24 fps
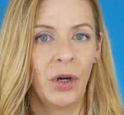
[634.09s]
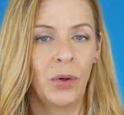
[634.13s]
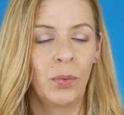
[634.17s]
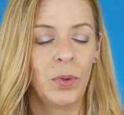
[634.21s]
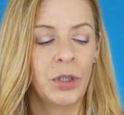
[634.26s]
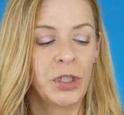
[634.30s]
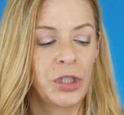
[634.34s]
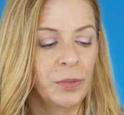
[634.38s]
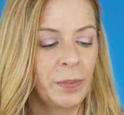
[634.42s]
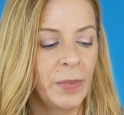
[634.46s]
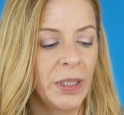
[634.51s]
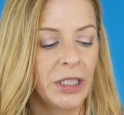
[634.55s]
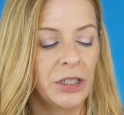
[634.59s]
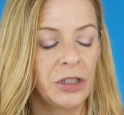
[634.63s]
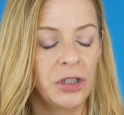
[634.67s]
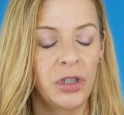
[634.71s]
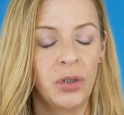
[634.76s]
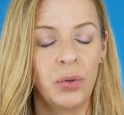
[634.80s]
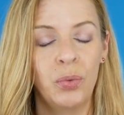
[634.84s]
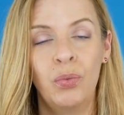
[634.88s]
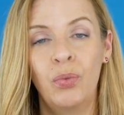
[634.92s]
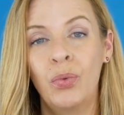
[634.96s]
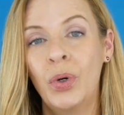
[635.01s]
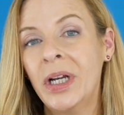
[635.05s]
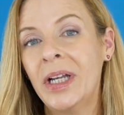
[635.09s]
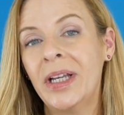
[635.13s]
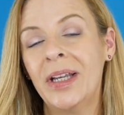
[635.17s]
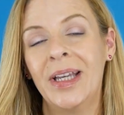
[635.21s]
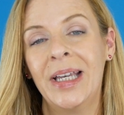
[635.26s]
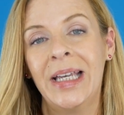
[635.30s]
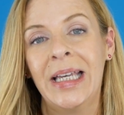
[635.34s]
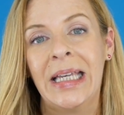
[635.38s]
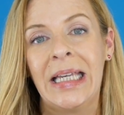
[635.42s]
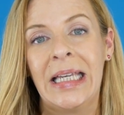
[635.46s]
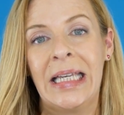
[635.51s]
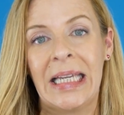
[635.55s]
which means you
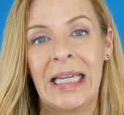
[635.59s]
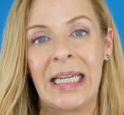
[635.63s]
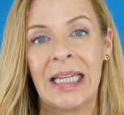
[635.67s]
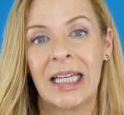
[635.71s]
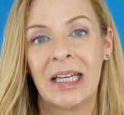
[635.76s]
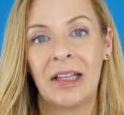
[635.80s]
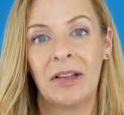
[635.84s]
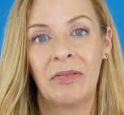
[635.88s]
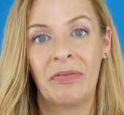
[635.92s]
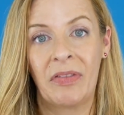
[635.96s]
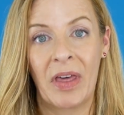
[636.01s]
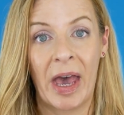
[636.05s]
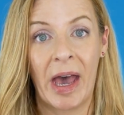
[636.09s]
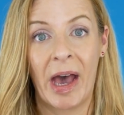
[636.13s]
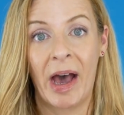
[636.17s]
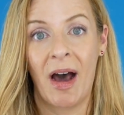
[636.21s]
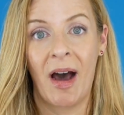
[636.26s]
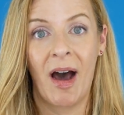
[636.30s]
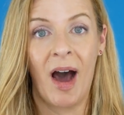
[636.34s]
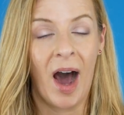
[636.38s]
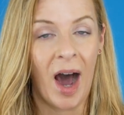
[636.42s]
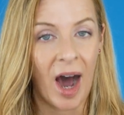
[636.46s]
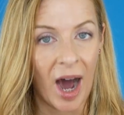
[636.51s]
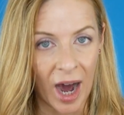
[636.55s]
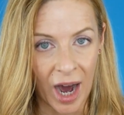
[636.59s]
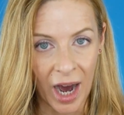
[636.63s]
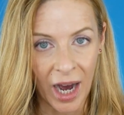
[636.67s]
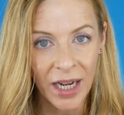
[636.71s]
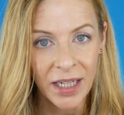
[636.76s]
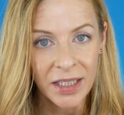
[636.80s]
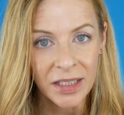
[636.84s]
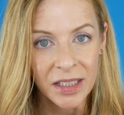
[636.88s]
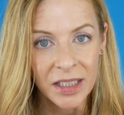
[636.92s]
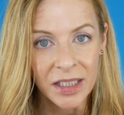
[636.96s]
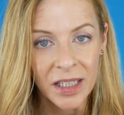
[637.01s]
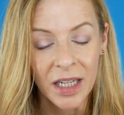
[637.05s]
wouldn't need it that
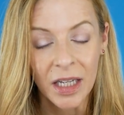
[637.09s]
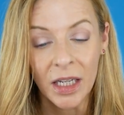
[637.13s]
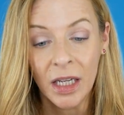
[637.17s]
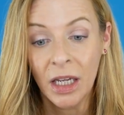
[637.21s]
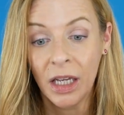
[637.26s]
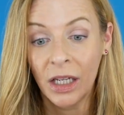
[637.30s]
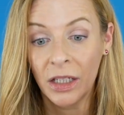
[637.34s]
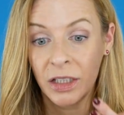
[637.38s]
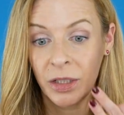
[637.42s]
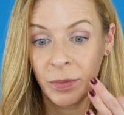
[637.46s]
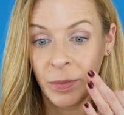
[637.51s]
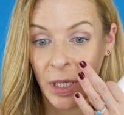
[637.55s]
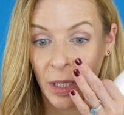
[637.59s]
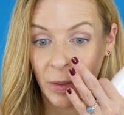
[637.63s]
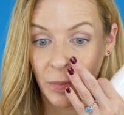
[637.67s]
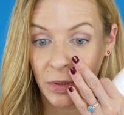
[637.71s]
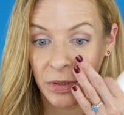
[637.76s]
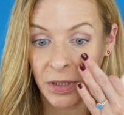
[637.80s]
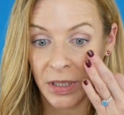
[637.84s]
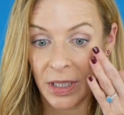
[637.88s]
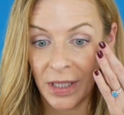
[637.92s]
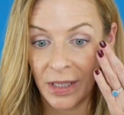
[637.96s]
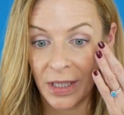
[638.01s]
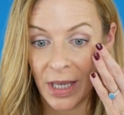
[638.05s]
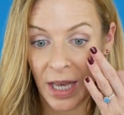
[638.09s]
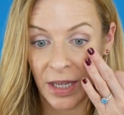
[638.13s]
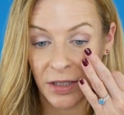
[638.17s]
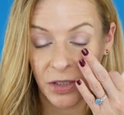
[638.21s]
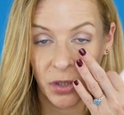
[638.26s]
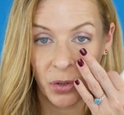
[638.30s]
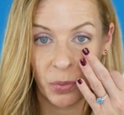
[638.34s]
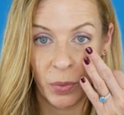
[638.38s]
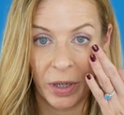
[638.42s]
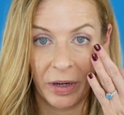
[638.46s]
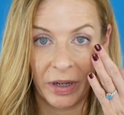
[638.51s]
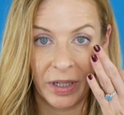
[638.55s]
hot to be able to get
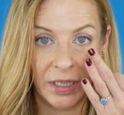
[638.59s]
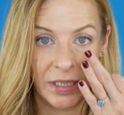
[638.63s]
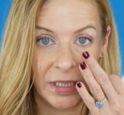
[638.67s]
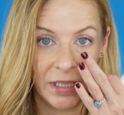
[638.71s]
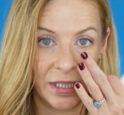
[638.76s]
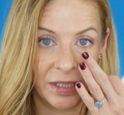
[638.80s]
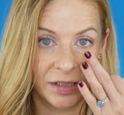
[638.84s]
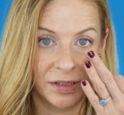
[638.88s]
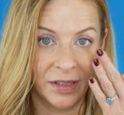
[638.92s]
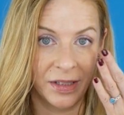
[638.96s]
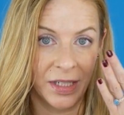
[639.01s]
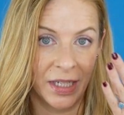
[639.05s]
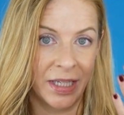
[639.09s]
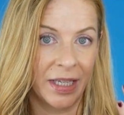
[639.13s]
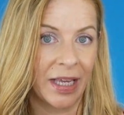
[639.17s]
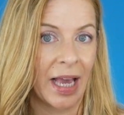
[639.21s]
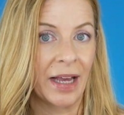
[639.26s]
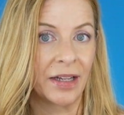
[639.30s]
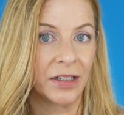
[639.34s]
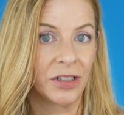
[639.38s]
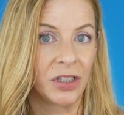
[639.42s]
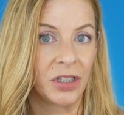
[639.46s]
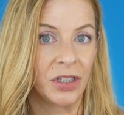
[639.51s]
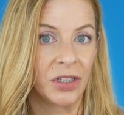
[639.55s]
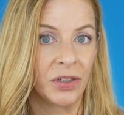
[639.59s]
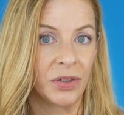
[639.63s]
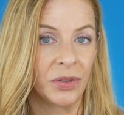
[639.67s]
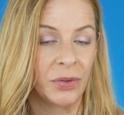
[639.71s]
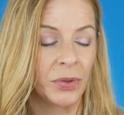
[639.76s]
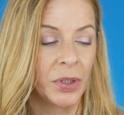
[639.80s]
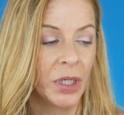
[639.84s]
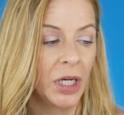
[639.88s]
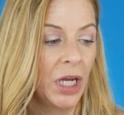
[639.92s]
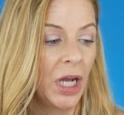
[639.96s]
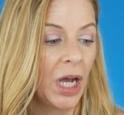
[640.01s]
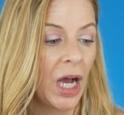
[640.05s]
to where it needs to get
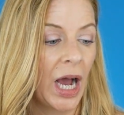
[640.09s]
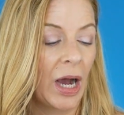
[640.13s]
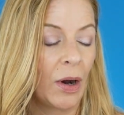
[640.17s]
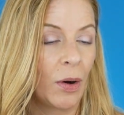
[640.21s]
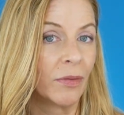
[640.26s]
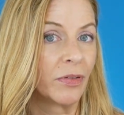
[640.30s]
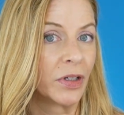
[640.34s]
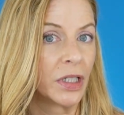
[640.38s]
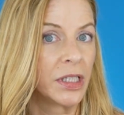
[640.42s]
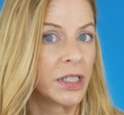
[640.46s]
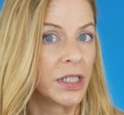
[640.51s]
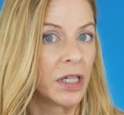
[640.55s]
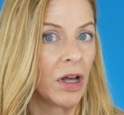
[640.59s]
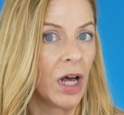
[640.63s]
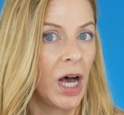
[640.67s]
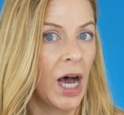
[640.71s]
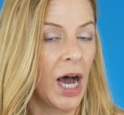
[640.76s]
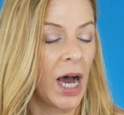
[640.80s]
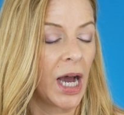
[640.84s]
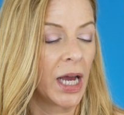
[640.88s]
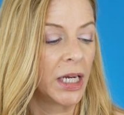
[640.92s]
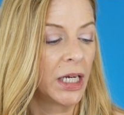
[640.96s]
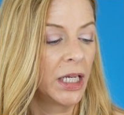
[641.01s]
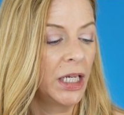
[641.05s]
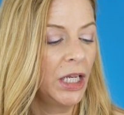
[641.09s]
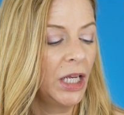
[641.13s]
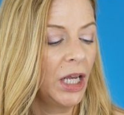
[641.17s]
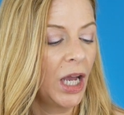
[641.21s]
to. However, it's still hot.